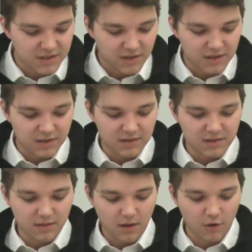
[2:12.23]

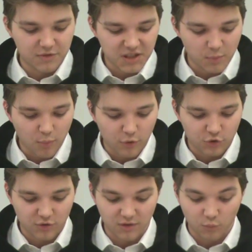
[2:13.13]
citizens are
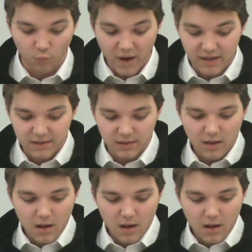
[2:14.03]
disproportionate in weight